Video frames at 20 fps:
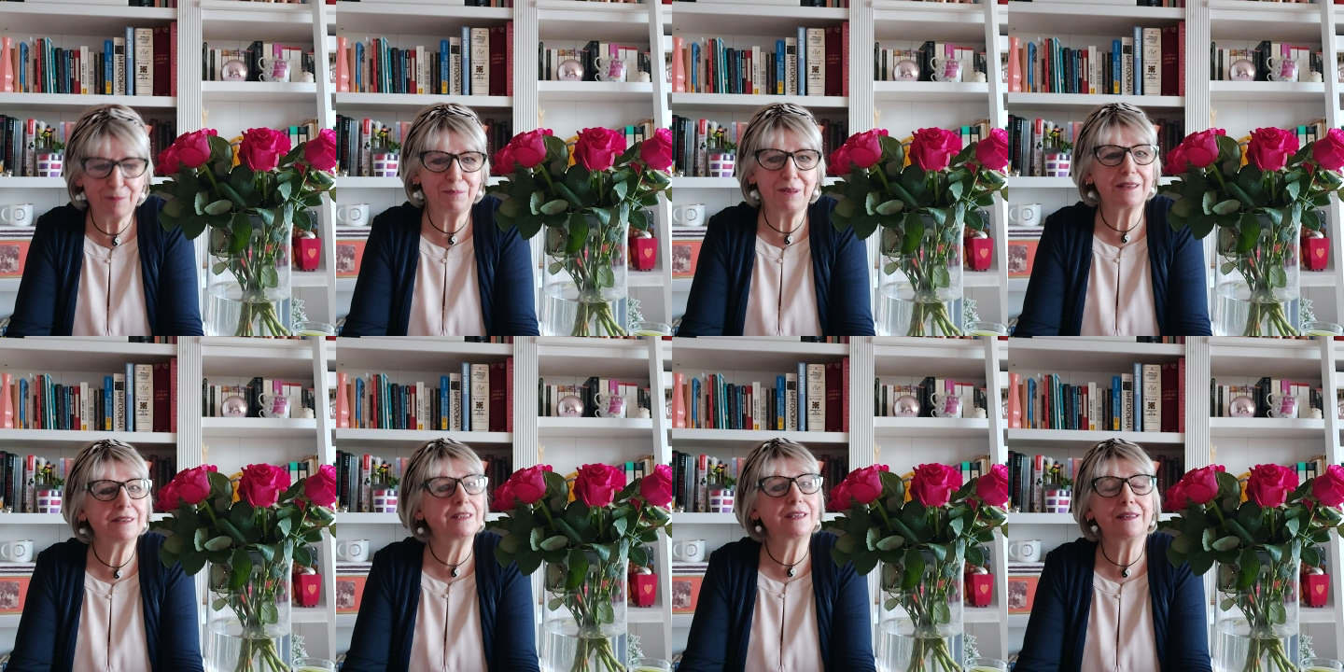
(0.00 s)

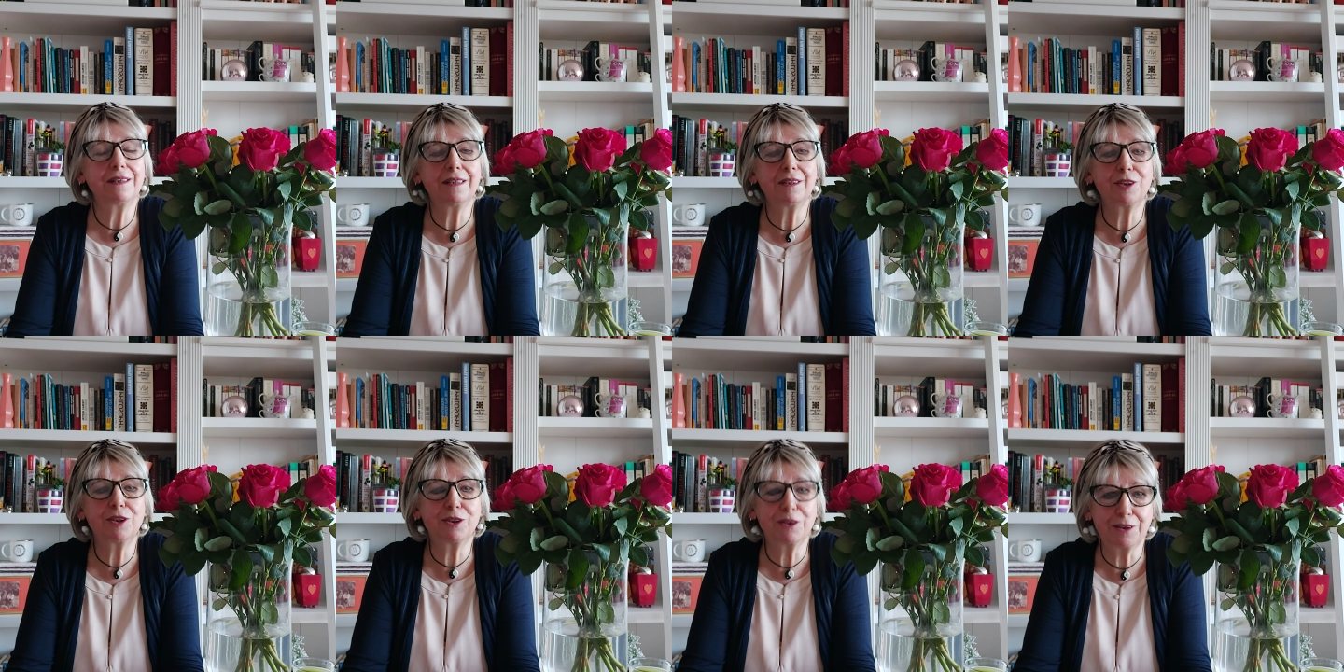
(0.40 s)
But
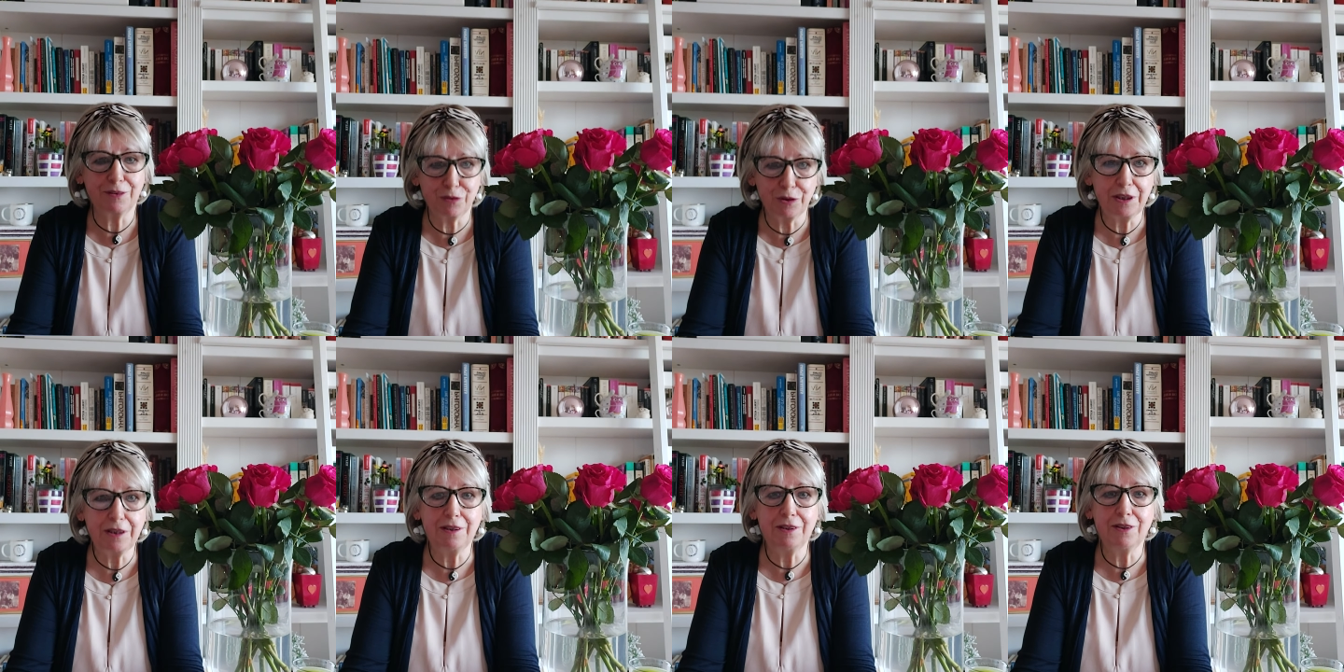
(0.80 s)
it's
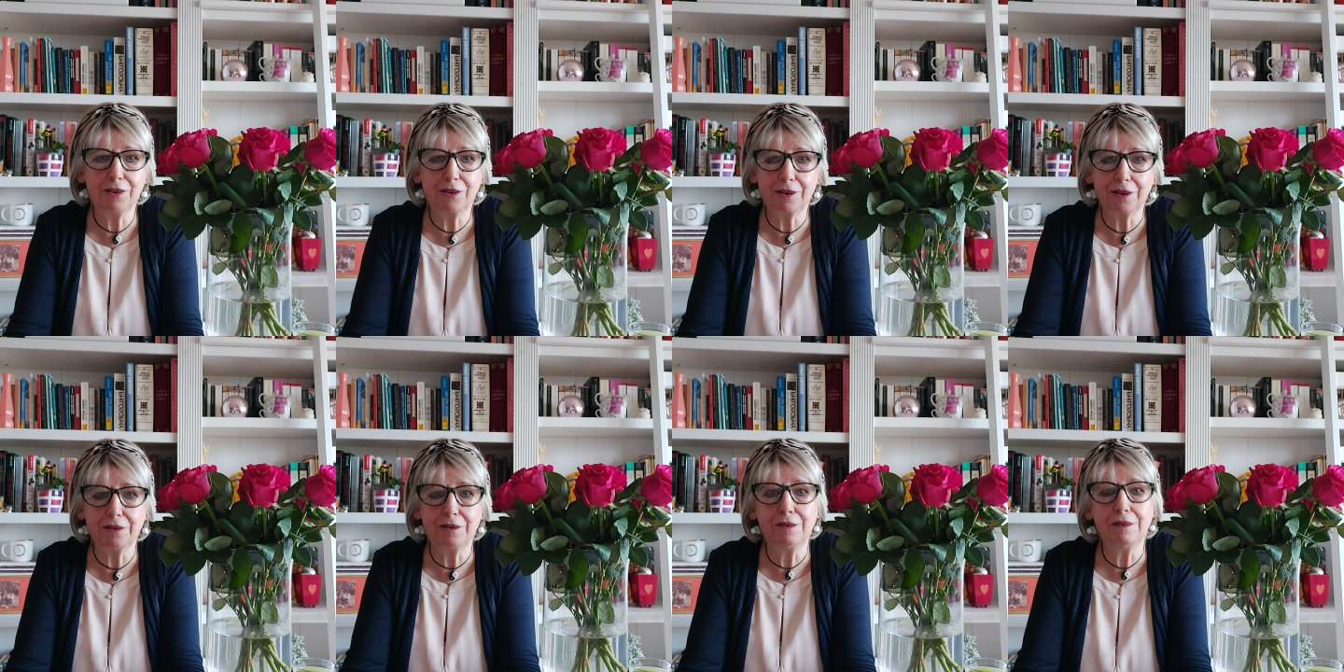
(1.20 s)
written
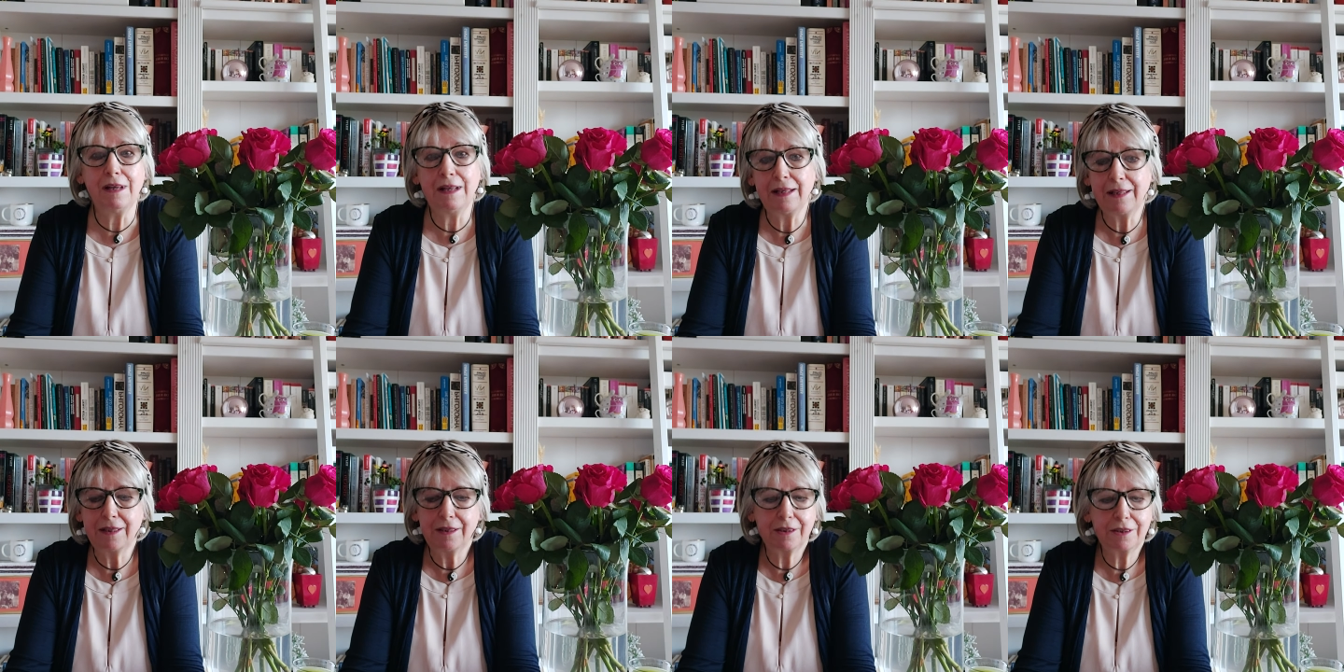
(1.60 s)
so,
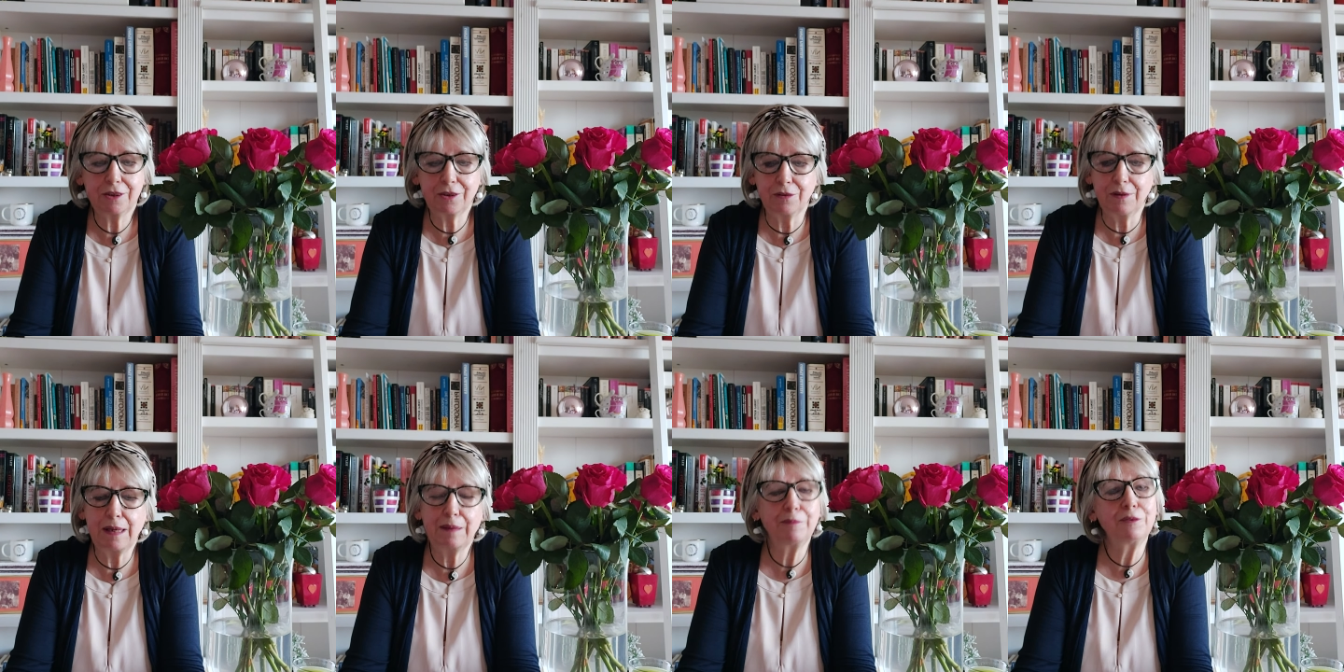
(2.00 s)

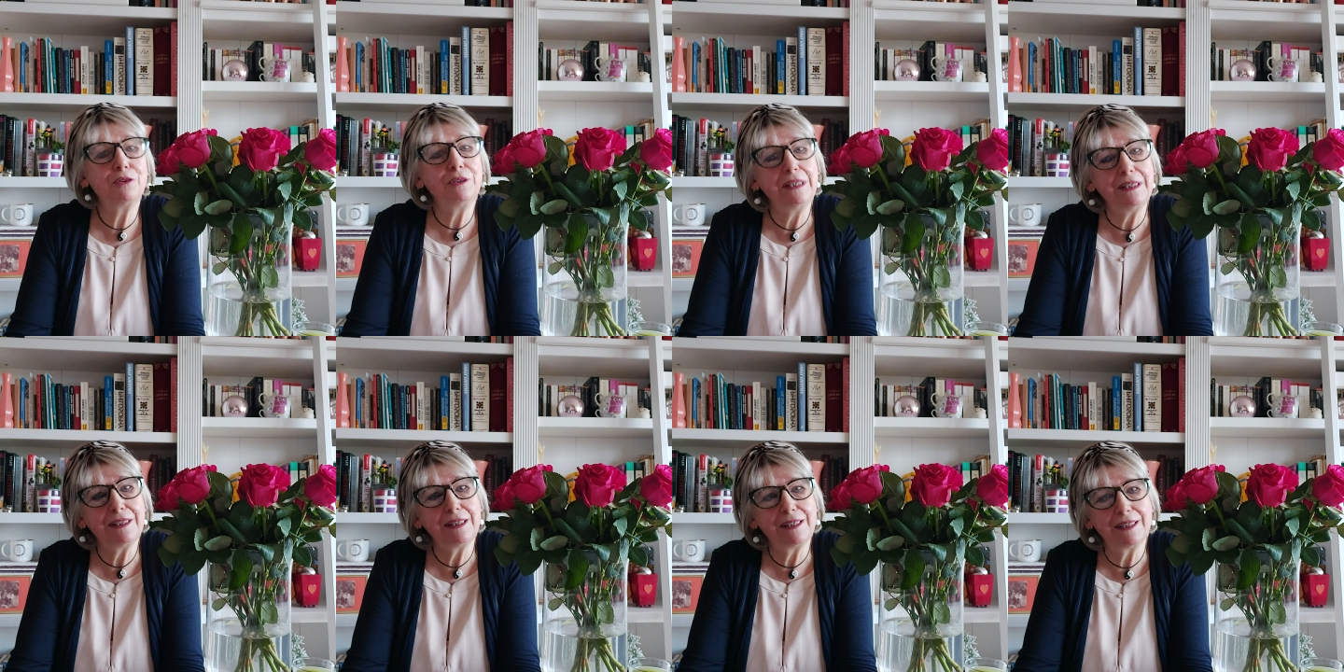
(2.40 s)
so I'm
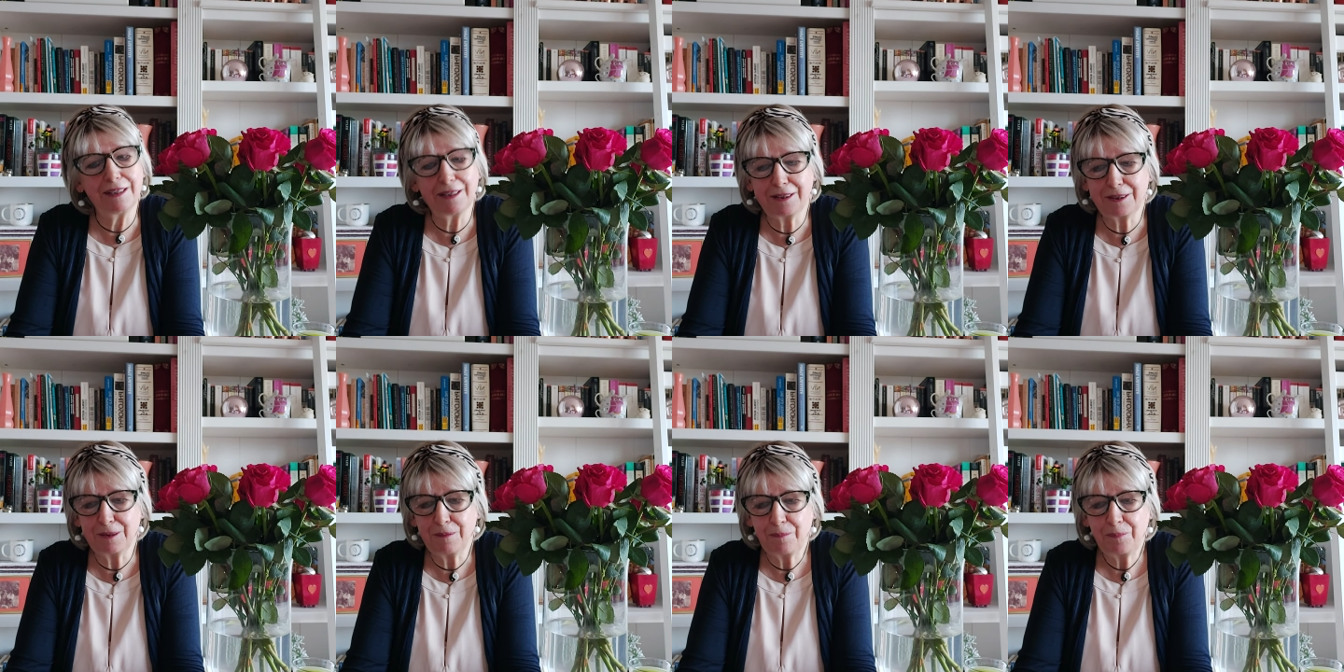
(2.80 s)
reading
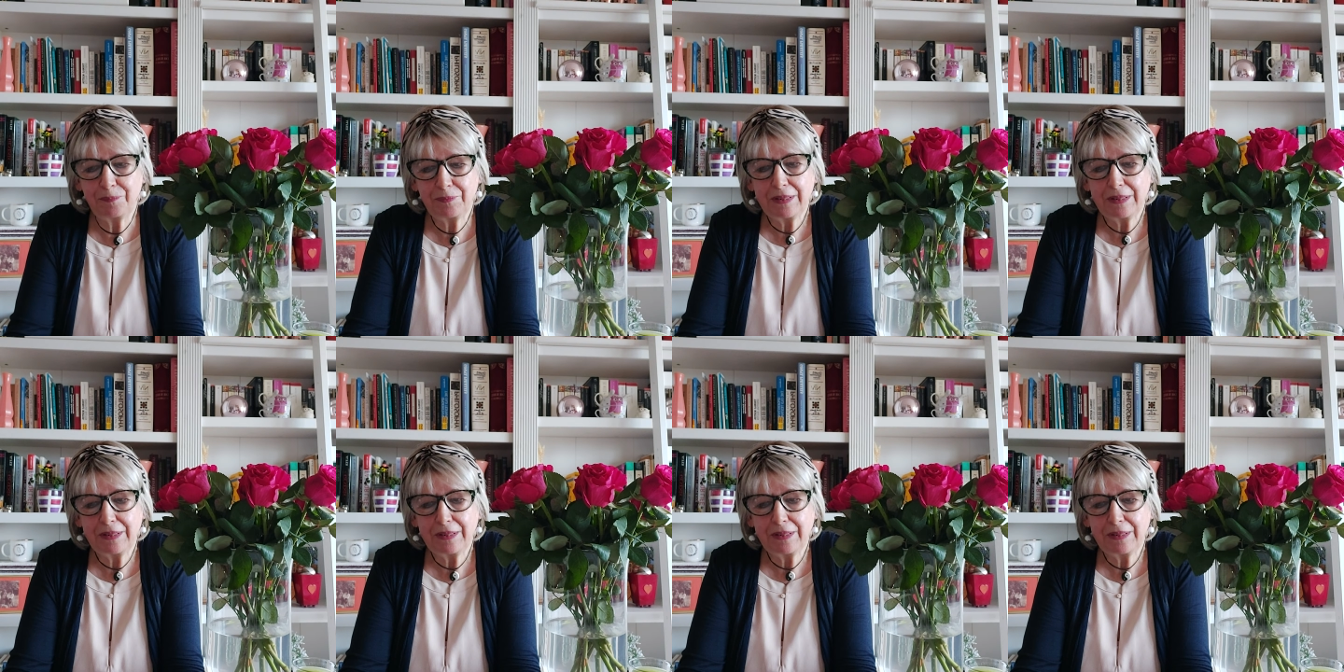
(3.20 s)
it.